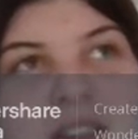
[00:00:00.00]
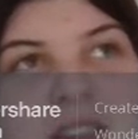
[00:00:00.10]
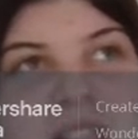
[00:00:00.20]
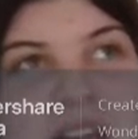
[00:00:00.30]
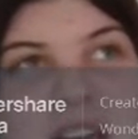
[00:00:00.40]

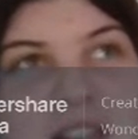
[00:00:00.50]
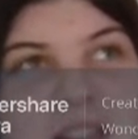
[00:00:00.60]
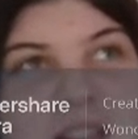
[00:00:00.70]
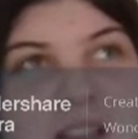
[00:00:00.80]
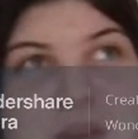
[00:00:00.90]
Today it's
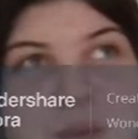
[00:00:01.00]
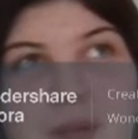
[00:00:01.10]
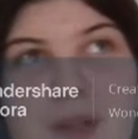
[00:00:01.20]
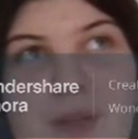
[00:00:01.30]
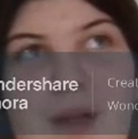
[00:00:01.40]
a little
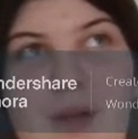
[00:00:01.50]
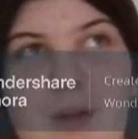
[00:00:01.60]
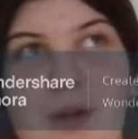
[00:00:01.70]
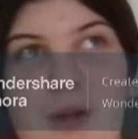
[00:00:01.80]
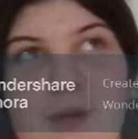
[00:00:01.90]
bit better.
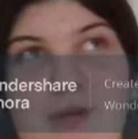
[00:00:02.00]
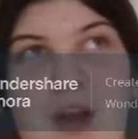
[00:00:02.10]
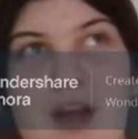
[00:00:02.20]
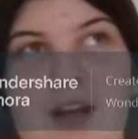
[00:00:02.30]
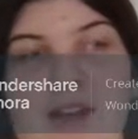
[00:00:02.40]
No
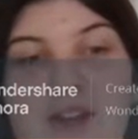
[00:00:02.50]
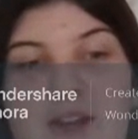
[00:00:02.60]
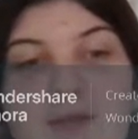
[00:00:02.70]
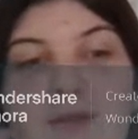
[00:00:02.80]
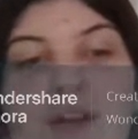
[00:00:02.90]
rain. It's
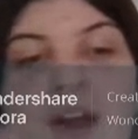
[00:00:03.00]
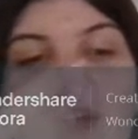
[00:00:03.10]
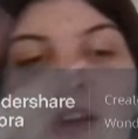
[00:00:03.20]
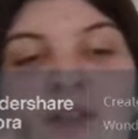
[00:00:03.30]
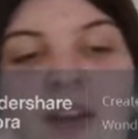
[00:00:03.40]
just
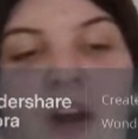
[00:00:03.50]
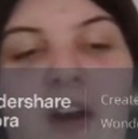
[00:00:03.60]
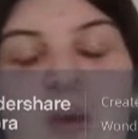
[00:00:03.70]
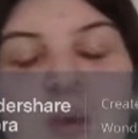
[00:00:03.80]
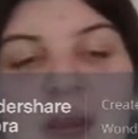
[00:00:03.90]
very,
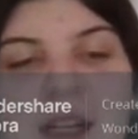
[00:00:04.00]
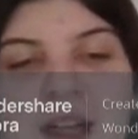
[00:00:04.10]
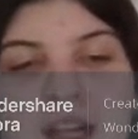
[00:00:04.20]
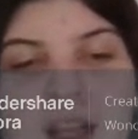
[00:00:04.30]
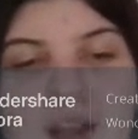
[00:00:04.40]
very
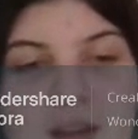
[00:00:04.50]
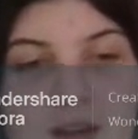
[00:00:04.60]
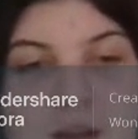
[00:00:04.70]
windy.